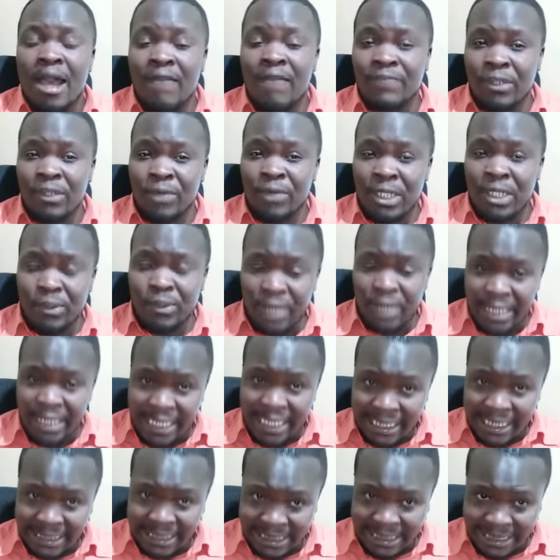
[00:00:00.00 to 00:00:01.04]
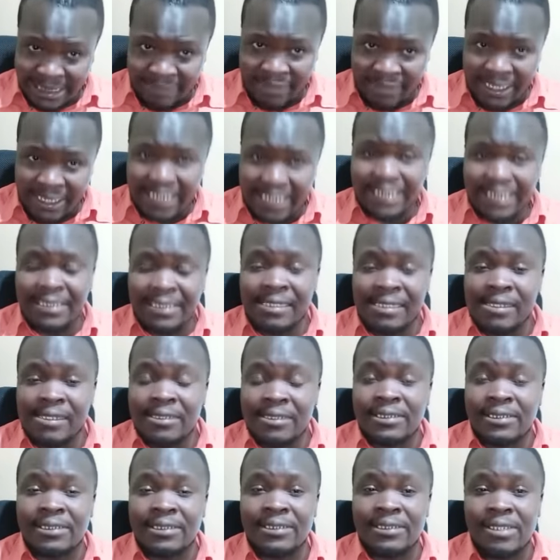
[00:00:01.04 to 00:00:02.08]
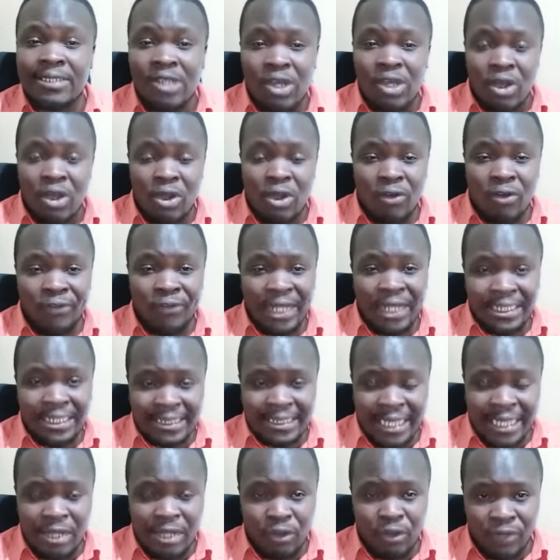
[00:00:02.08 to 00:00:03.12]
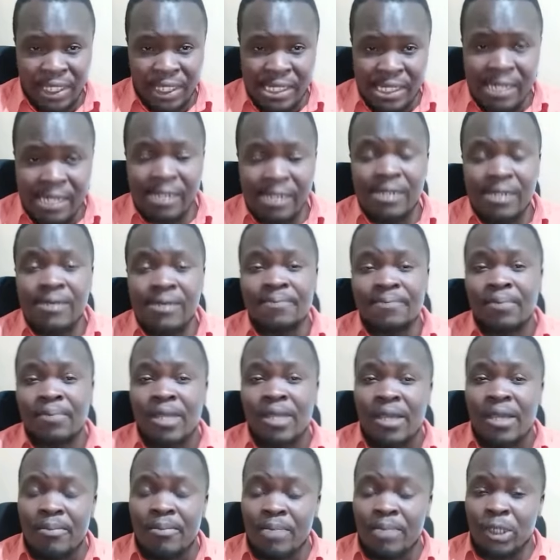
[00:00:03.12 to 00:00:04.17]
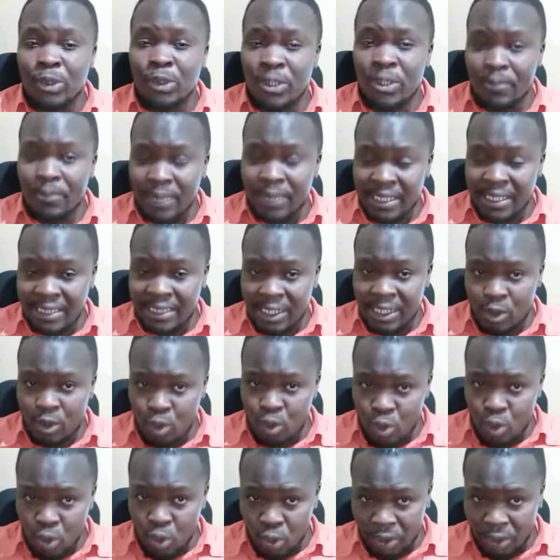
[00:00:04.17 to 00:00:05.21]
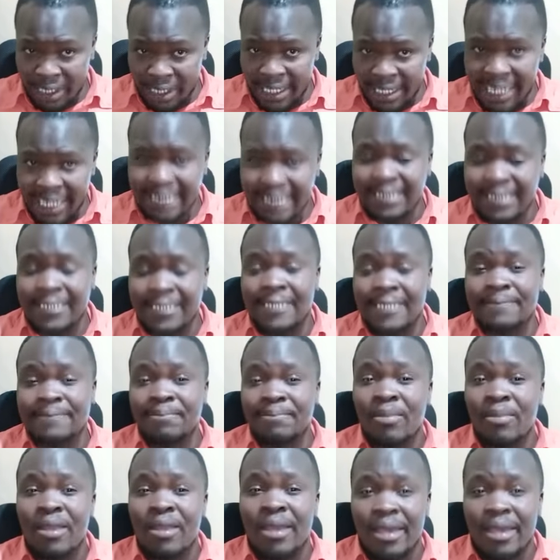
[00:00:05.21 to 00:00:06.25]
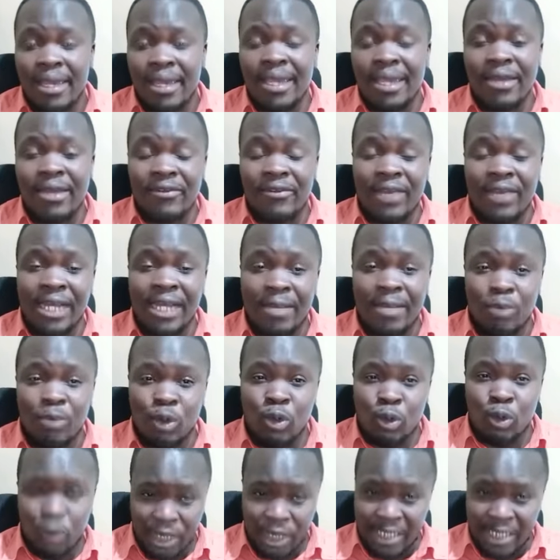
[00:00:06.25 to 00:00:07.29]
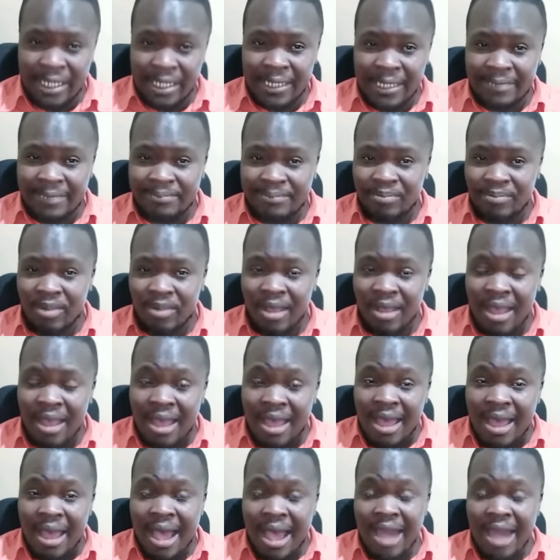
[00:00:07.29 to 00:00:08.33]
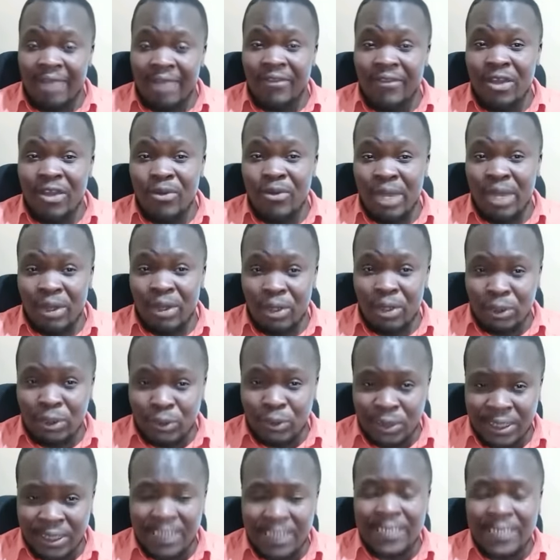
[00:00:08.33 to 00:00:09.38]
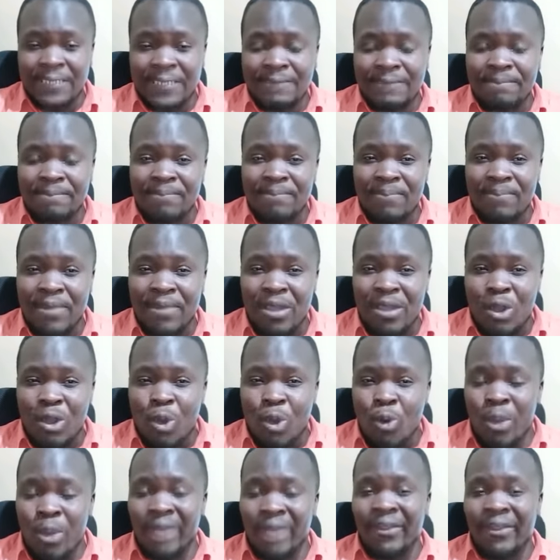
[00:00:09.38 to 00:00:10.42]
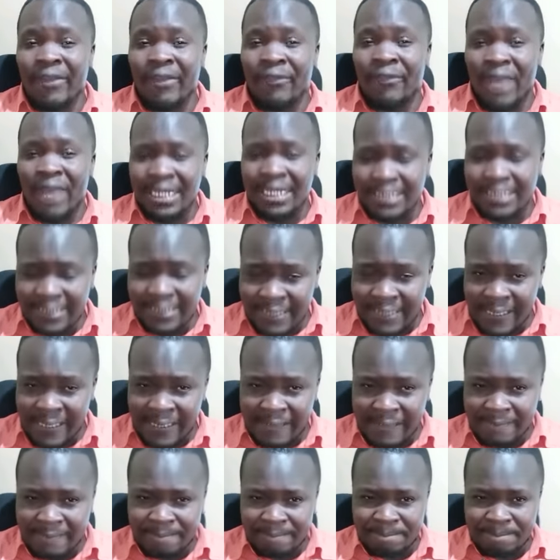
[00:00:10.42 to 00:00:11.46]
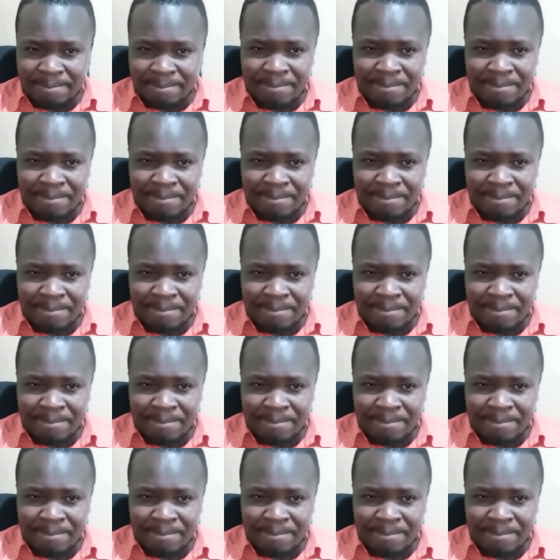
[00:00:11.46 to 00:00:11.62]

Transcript: after which we'll just see the details of that kind of a deal between President Uhuru Kenyatta and Raila Odinga. And then we are going to see whether that deal